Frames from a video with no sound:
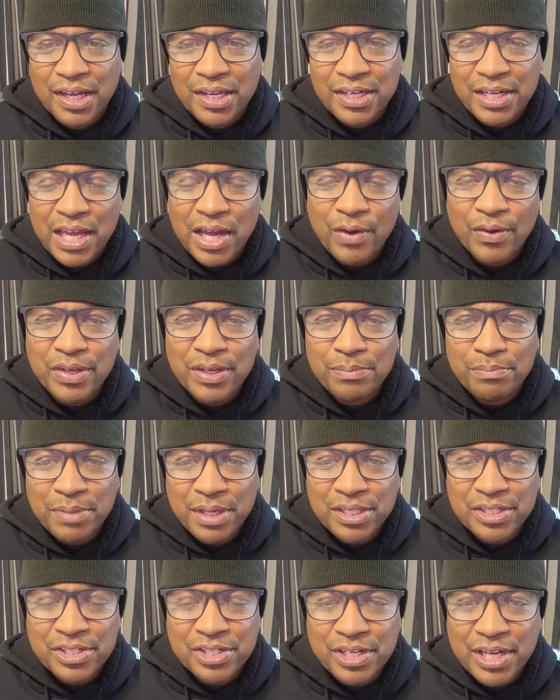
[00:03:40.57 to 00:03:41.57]
Now, he
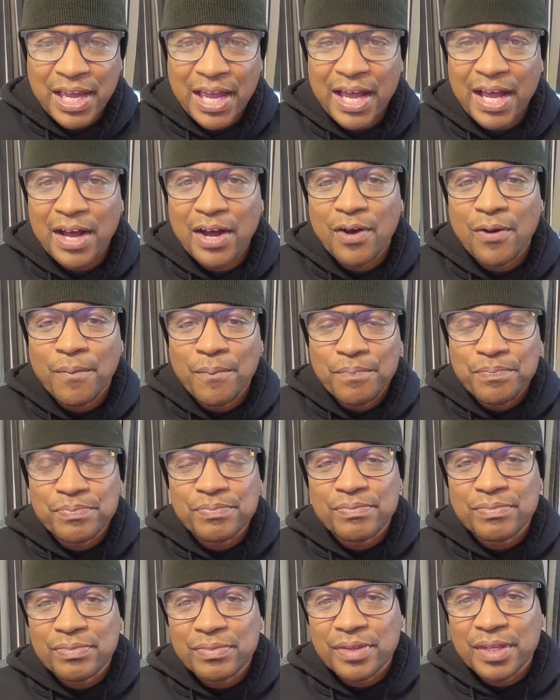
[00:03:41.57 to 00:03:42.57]
mentioned how
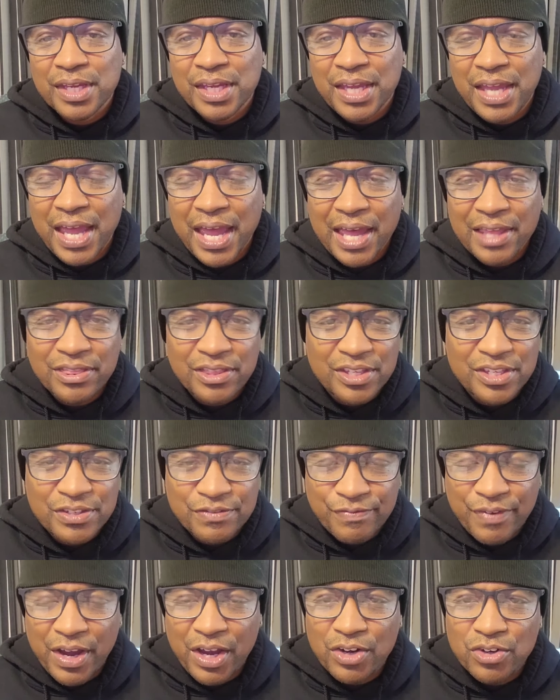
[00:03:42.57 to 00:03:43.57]
he had these
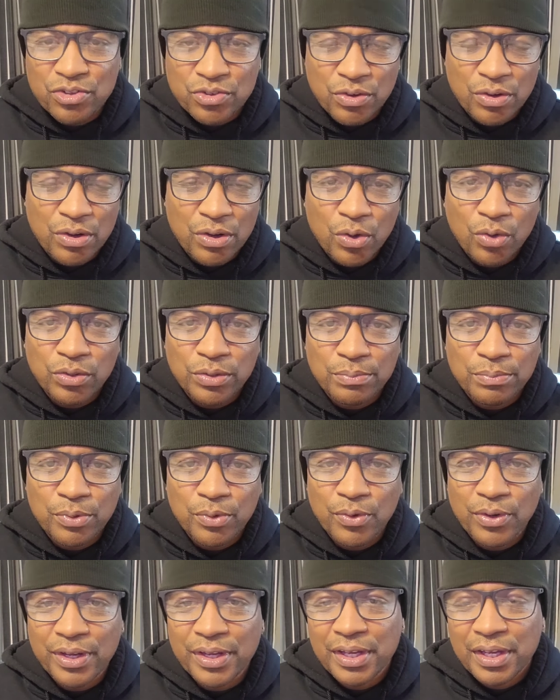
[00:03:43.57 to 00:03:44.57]
fighters on Golden
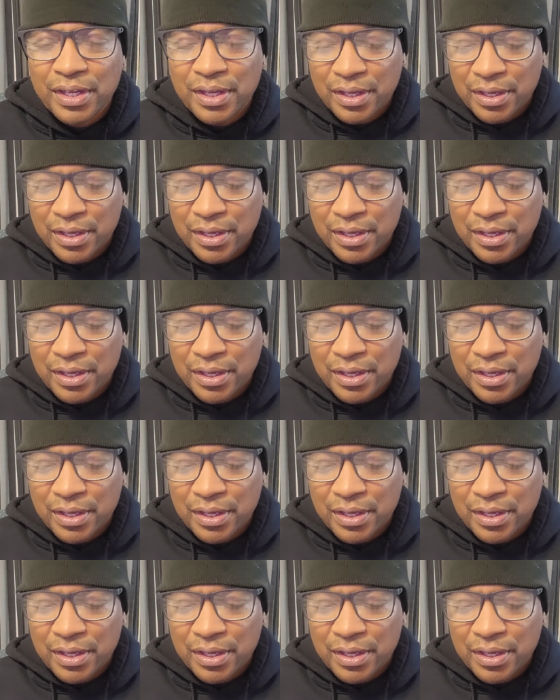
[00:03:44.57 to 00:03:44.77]
Boy.